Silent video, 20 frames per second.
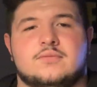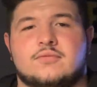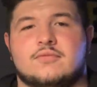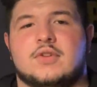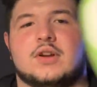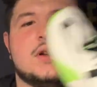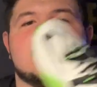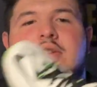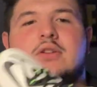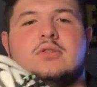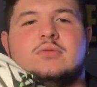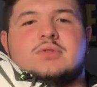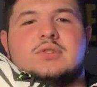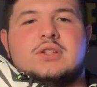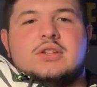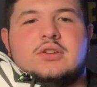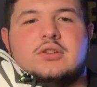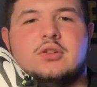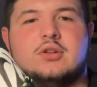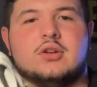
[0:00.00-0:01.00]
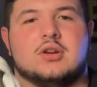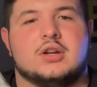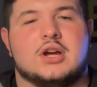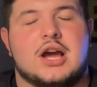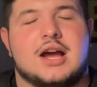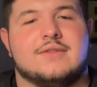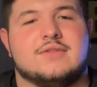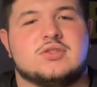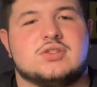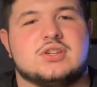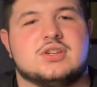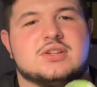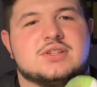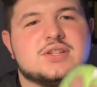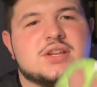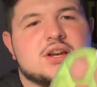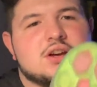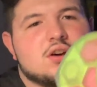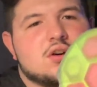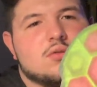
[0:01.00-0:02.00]
very dope sneaker. Obviously, you could
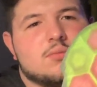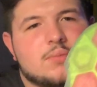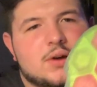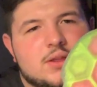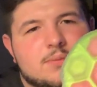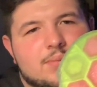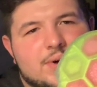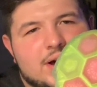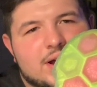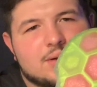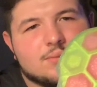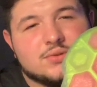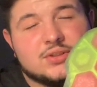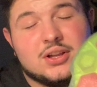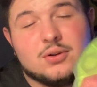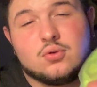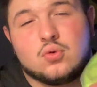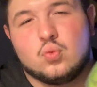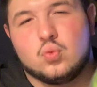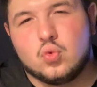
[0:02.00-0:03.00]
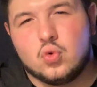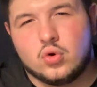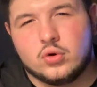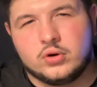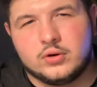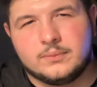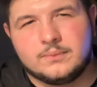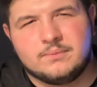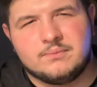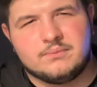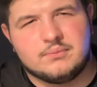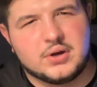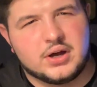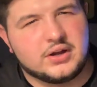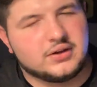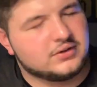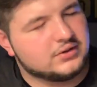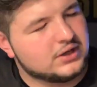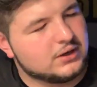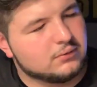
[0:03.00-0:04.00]
tell by the bottoms. They were worn,
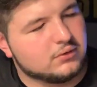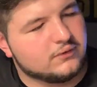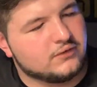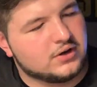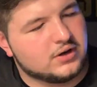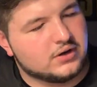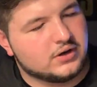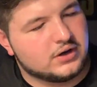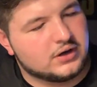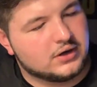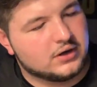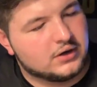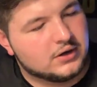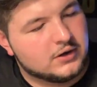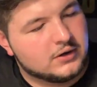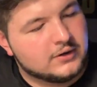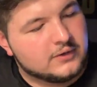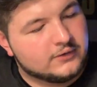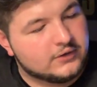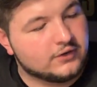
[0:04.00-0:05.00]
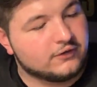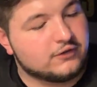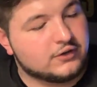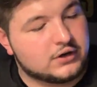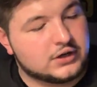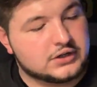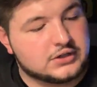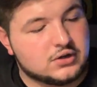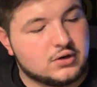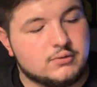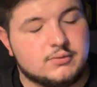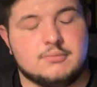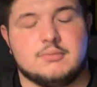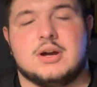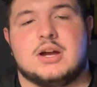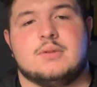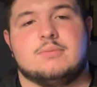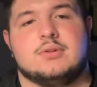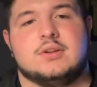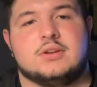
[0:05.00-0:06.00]
but they were very, they're very dope in
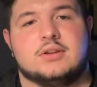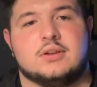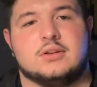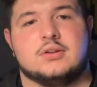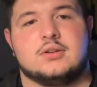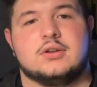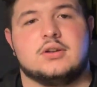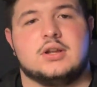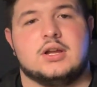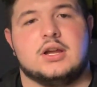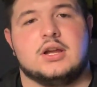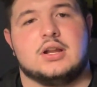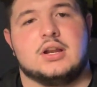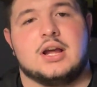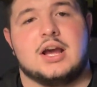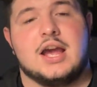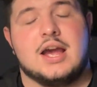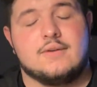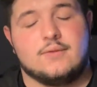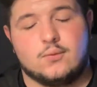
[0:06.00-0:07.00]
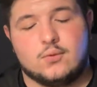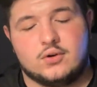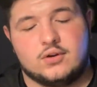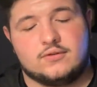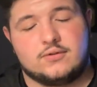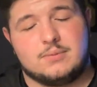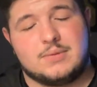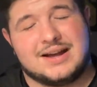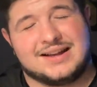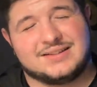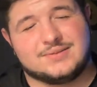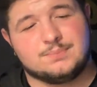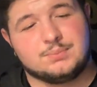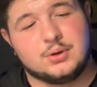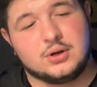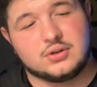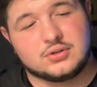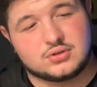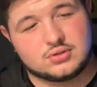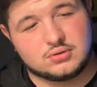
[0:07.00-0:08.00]
my opinion. And I haven't worn it for
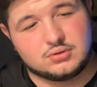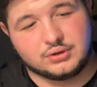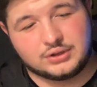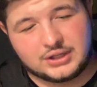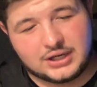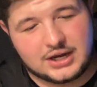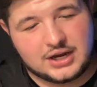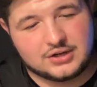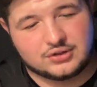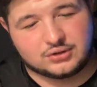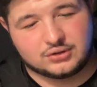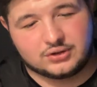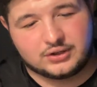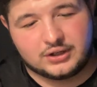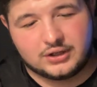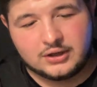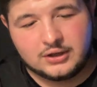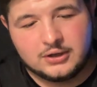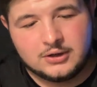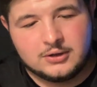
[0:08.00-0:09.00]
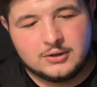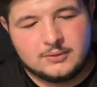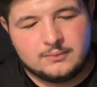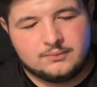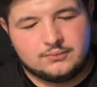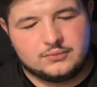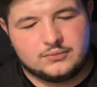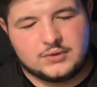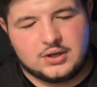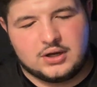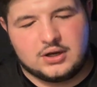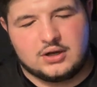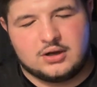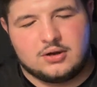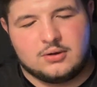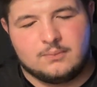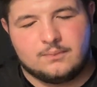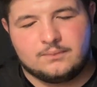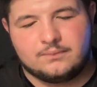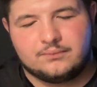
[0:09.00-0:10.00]
basketball, solely casually.
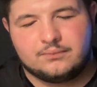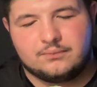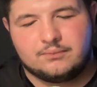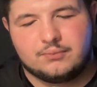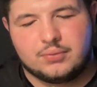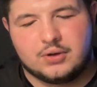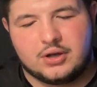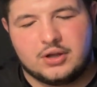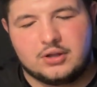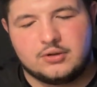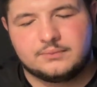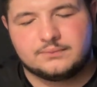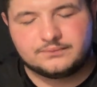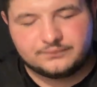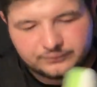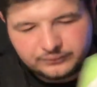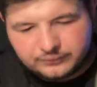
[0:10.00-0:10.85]
Um, but